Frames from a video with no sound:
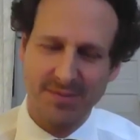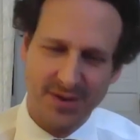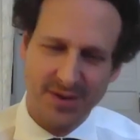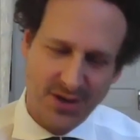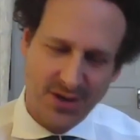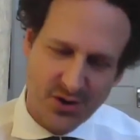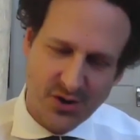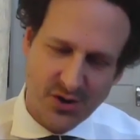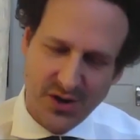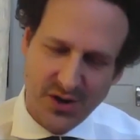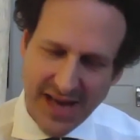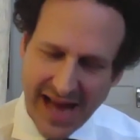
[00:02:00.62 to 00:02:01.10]
you
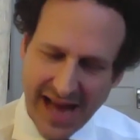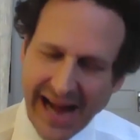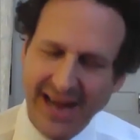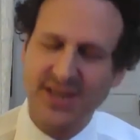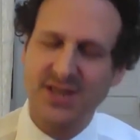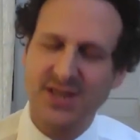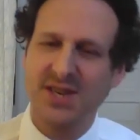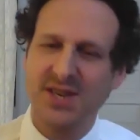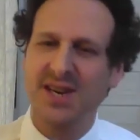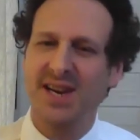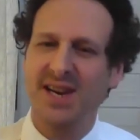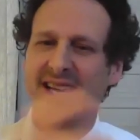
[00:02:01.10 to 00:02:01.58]
could
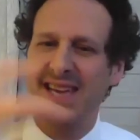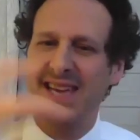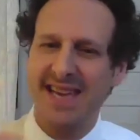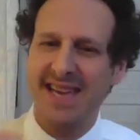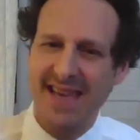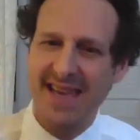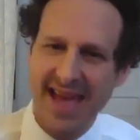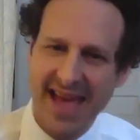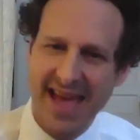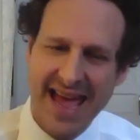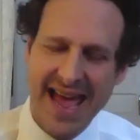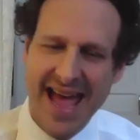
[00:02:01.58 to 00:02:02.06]
actually
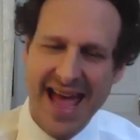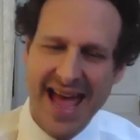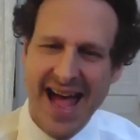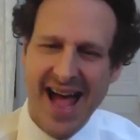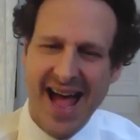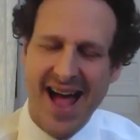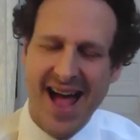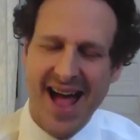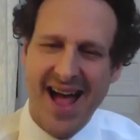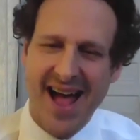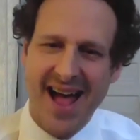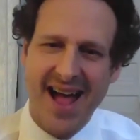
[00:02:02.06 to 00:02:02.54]

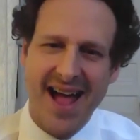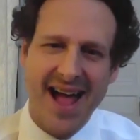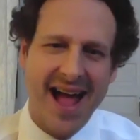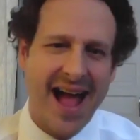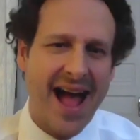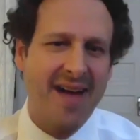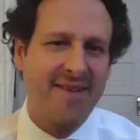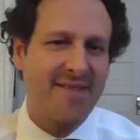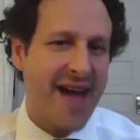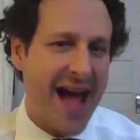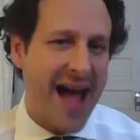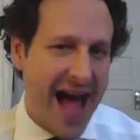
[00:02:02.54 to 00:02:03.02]

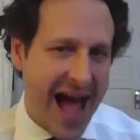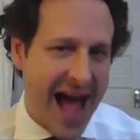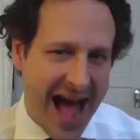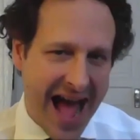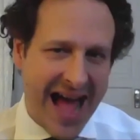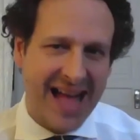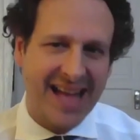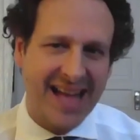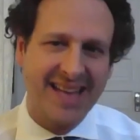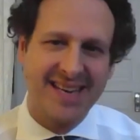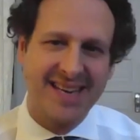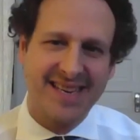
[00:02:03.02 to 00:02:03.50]
have
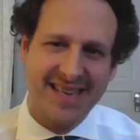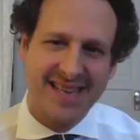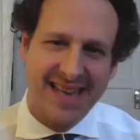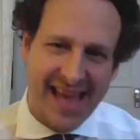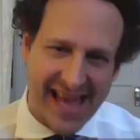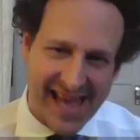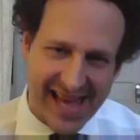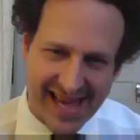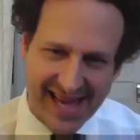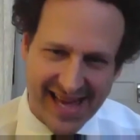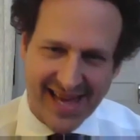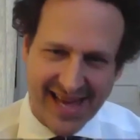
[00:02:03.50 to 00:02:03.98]
had
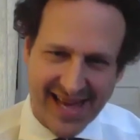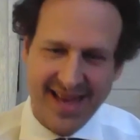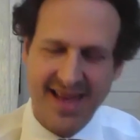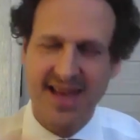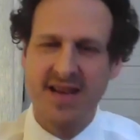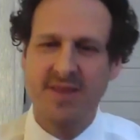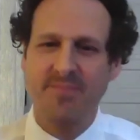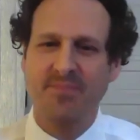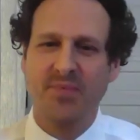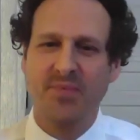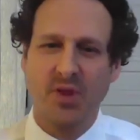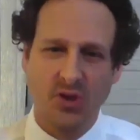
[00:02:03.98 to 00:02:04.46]
a
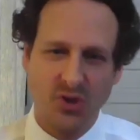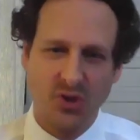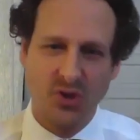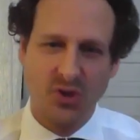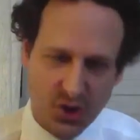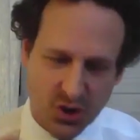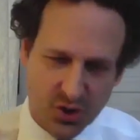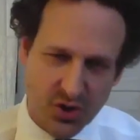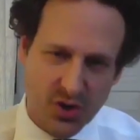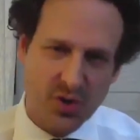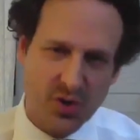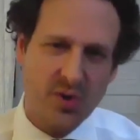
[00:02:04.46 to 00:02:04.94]

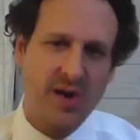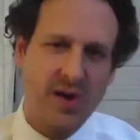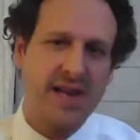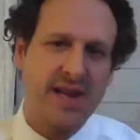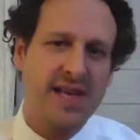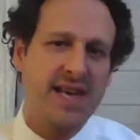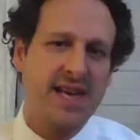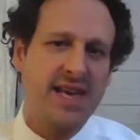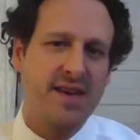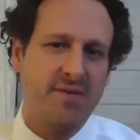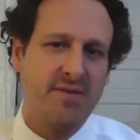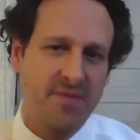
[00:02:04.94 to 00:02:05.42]

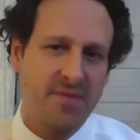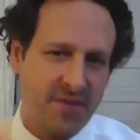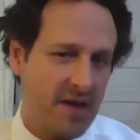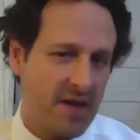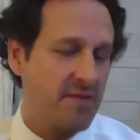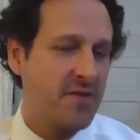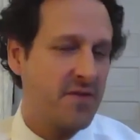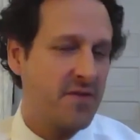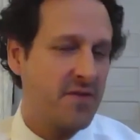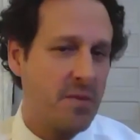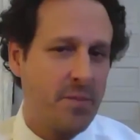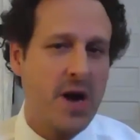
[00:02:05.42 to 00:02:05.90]
truly fit
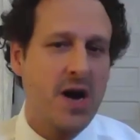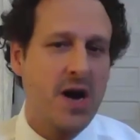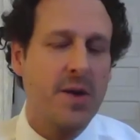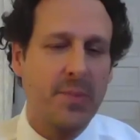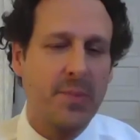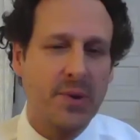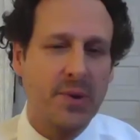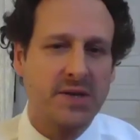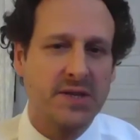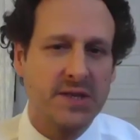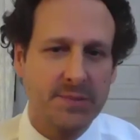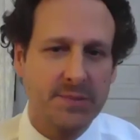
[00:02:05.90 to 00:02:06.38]
for
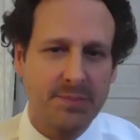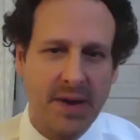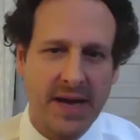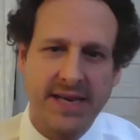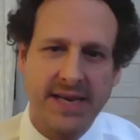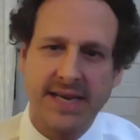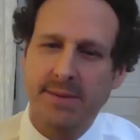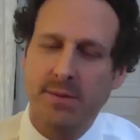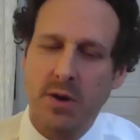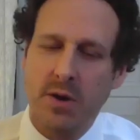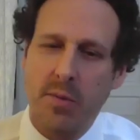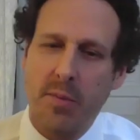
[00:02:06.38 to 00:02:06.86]
purpose
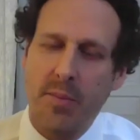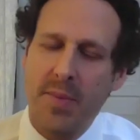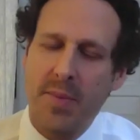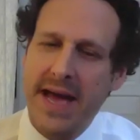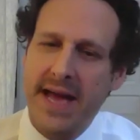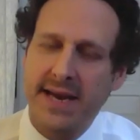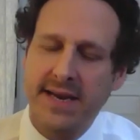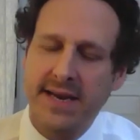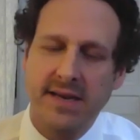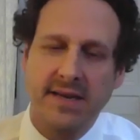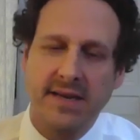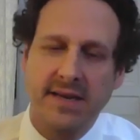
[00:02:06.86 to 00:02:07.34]
pandemic
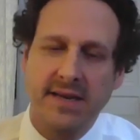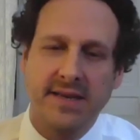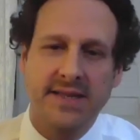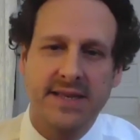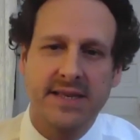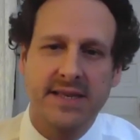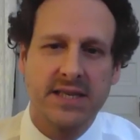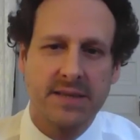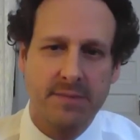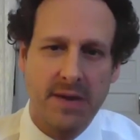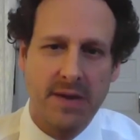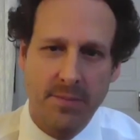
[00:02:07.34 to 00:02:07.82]
preparedness
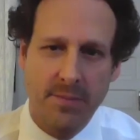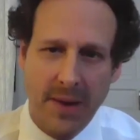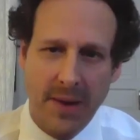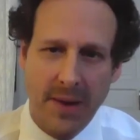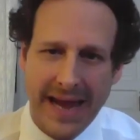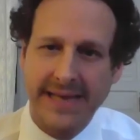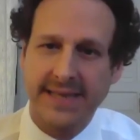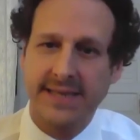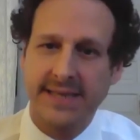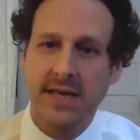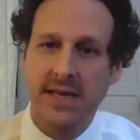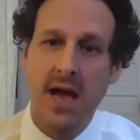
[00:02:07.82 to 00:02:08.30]
system in
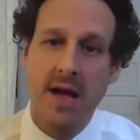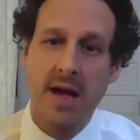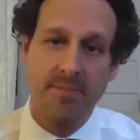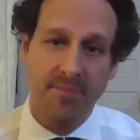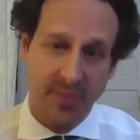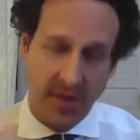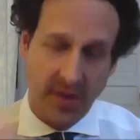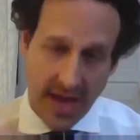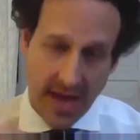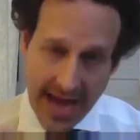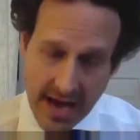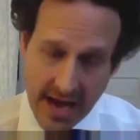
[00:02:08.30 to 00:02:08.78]
place.
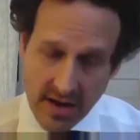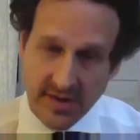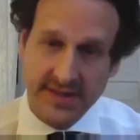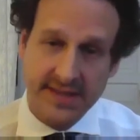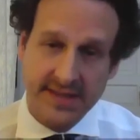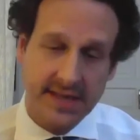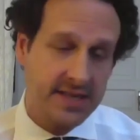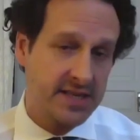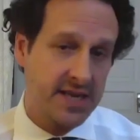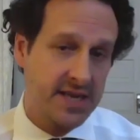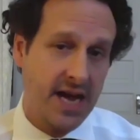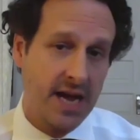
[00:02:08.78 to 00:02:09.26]
Our
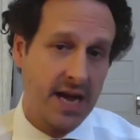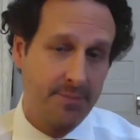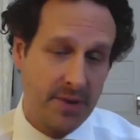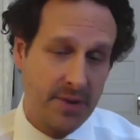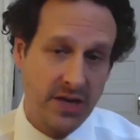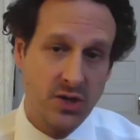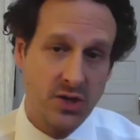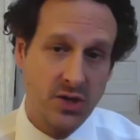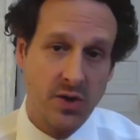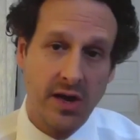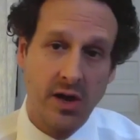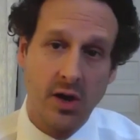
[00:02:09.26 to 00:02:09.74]
center had been
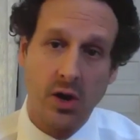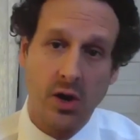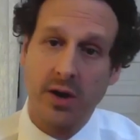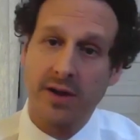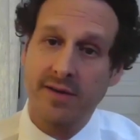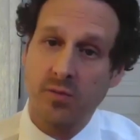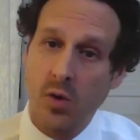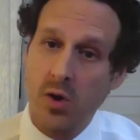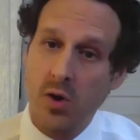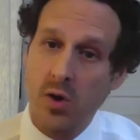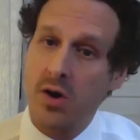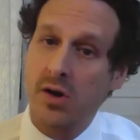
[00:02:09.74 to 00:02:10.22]
doing a lot of
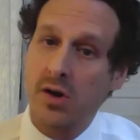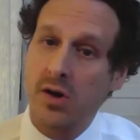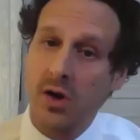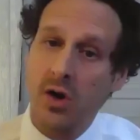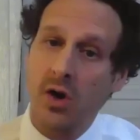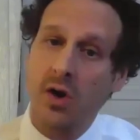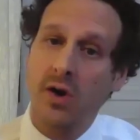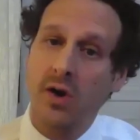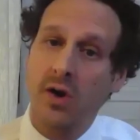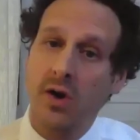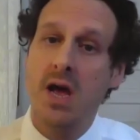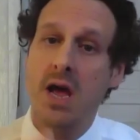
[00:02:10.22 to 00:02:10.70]
work
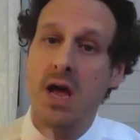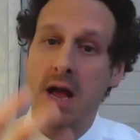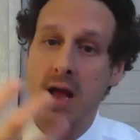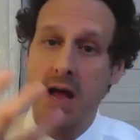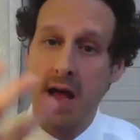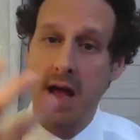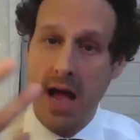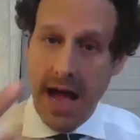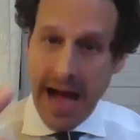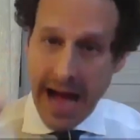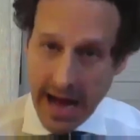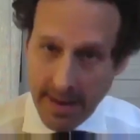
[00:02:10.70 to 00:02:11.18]
on
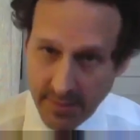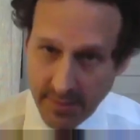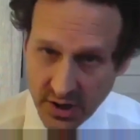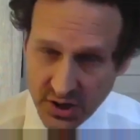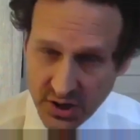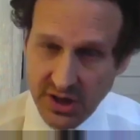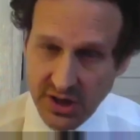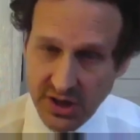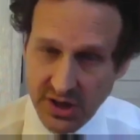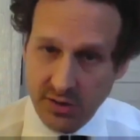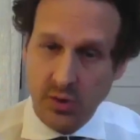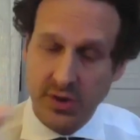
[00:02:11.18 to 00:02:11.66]
how much
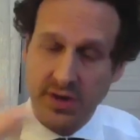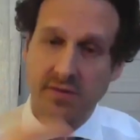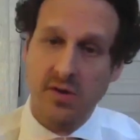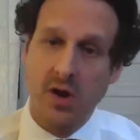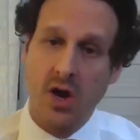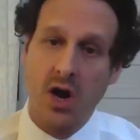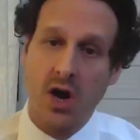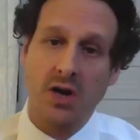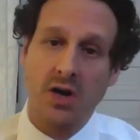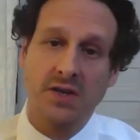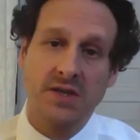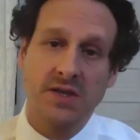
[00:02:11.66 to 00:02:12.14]
it would have
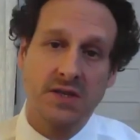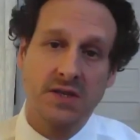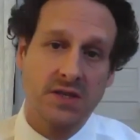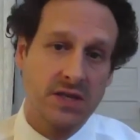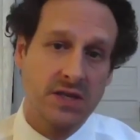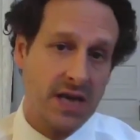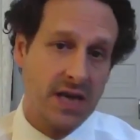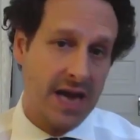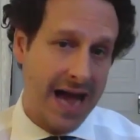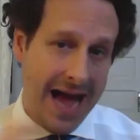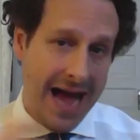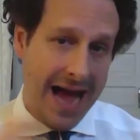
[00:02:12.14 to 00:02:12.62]
cost,
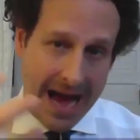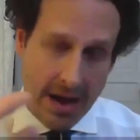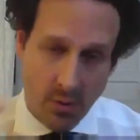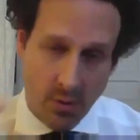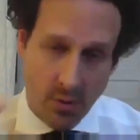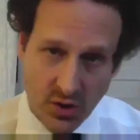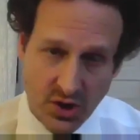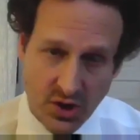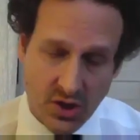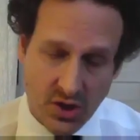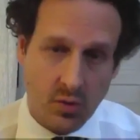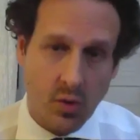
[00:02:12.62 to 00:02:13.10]
how
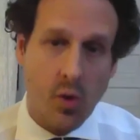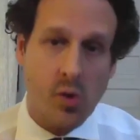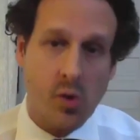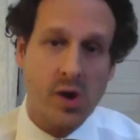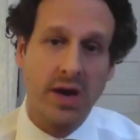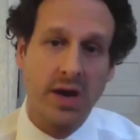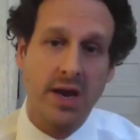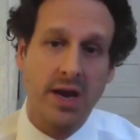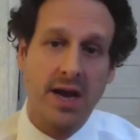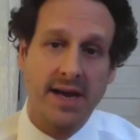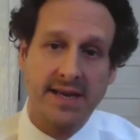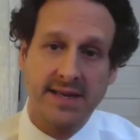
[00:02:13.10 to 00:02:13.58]
would you
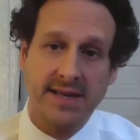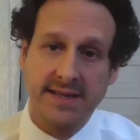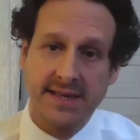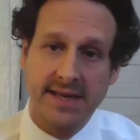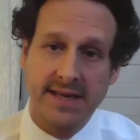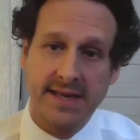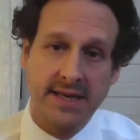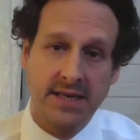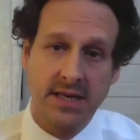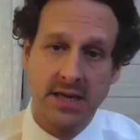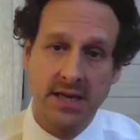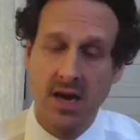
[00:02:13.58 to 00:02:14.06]
organize
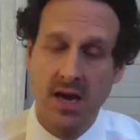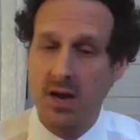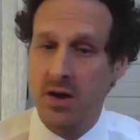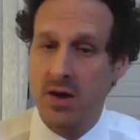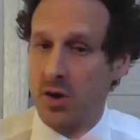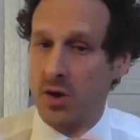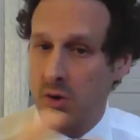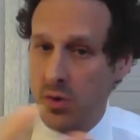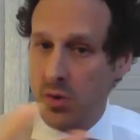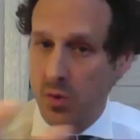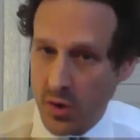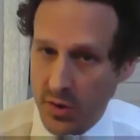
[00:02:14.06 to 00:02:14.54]
it,
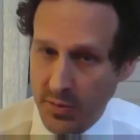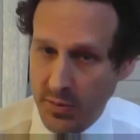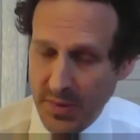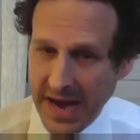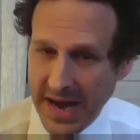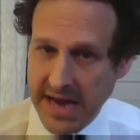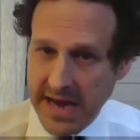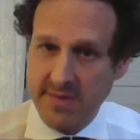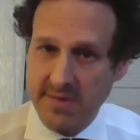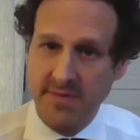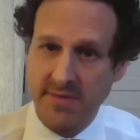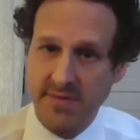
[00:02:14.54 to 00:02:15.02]
who would
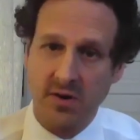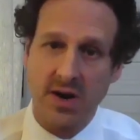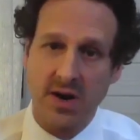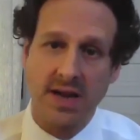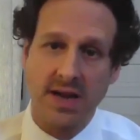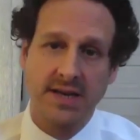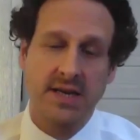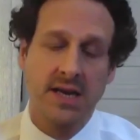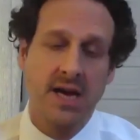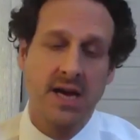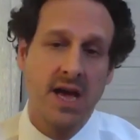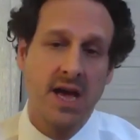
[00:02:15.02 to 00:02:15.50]
pay for
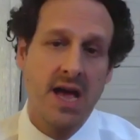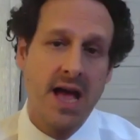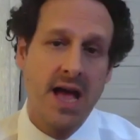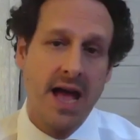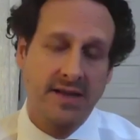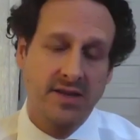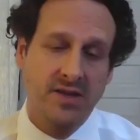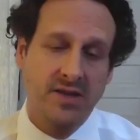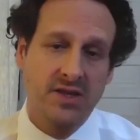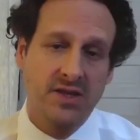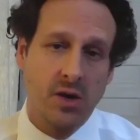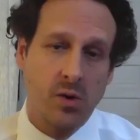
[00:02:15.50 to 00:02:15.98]
it,
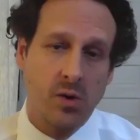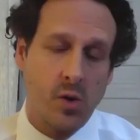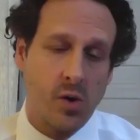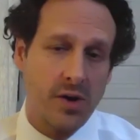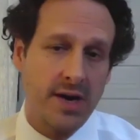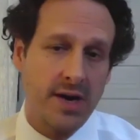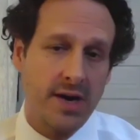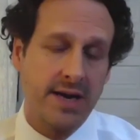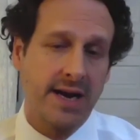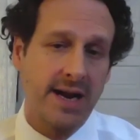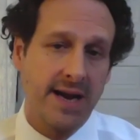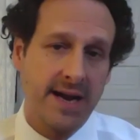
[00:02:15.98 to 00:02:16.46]
and so on.
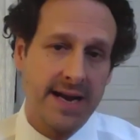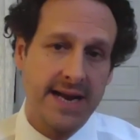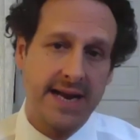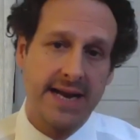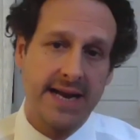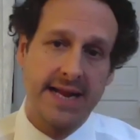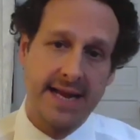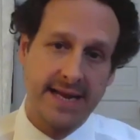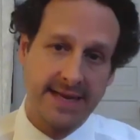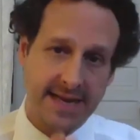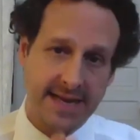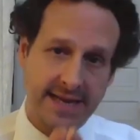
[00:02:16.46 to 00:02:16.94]
And clearly
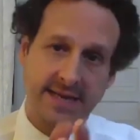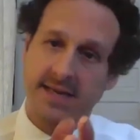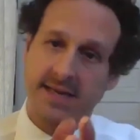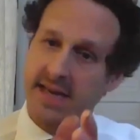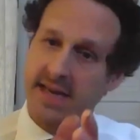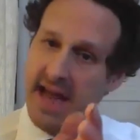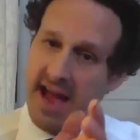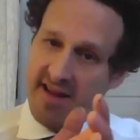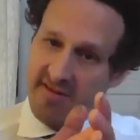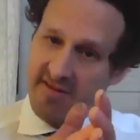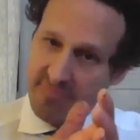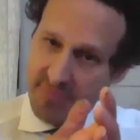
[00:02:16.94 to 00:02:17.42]
it needed to
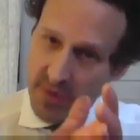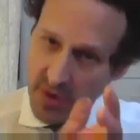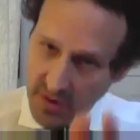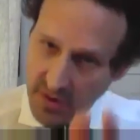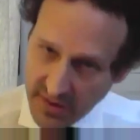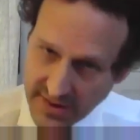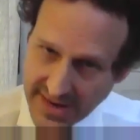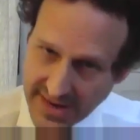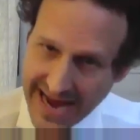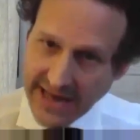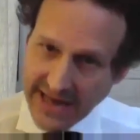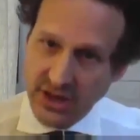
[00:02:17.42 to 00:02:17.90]
have both
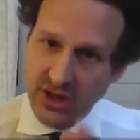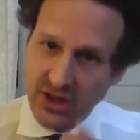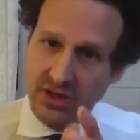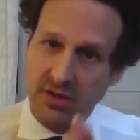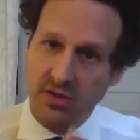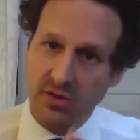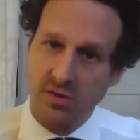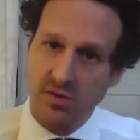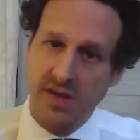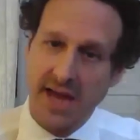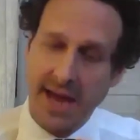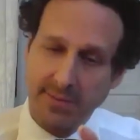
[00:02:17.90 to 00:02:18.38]
national
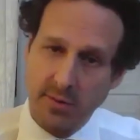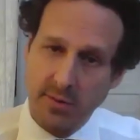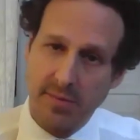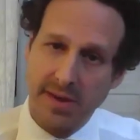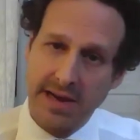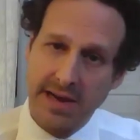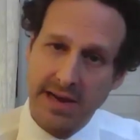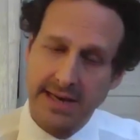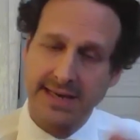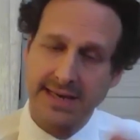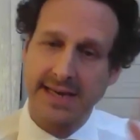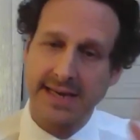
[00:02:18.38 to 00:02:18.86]

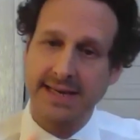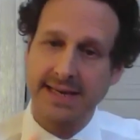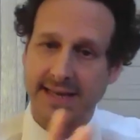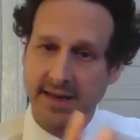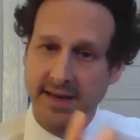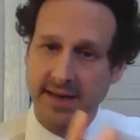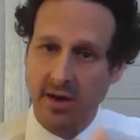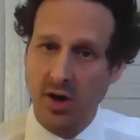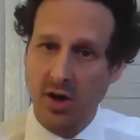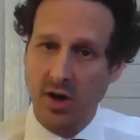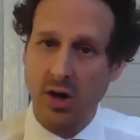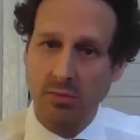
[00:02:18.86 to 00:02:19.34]
capabilities and
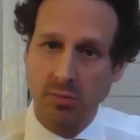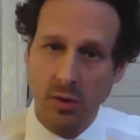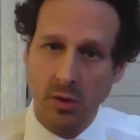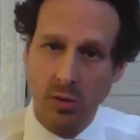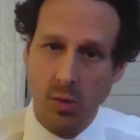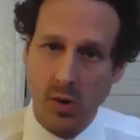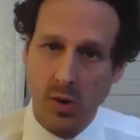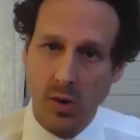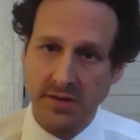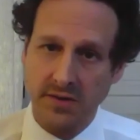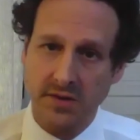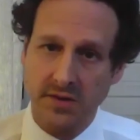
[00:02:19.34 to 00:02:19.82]
global
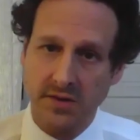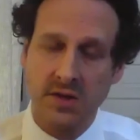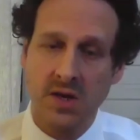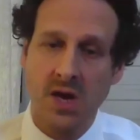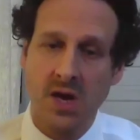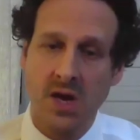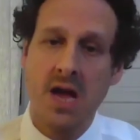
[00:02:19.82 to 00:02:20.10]
ones.